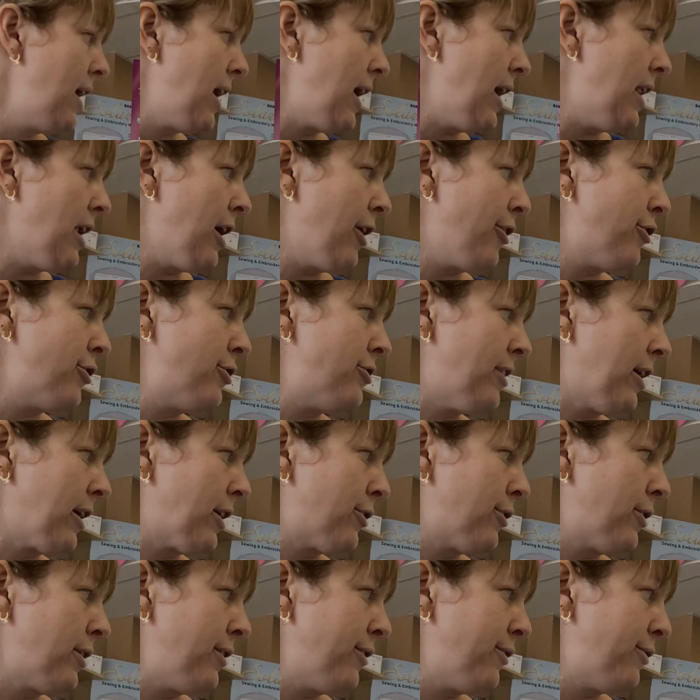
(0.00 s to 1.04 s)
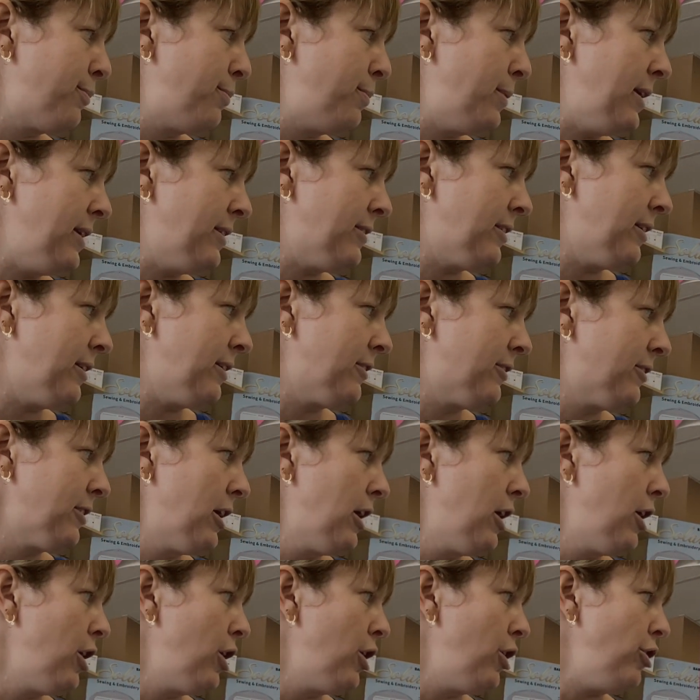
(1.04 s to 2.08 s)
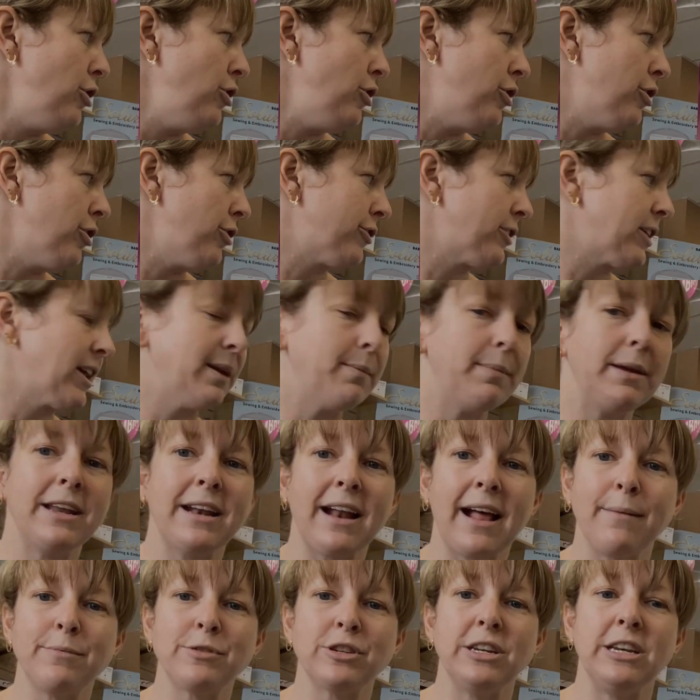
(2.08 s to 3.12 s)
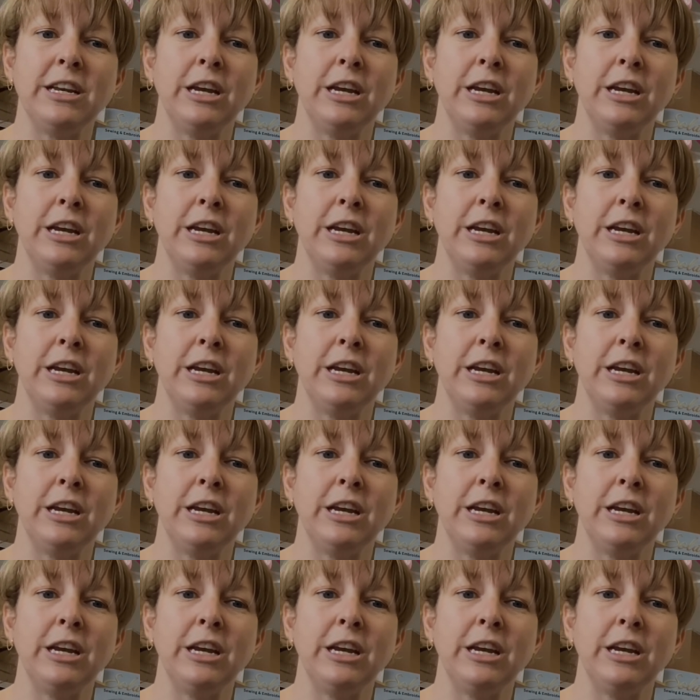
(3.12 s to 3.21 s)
and other decorative pieces. There's going to be an option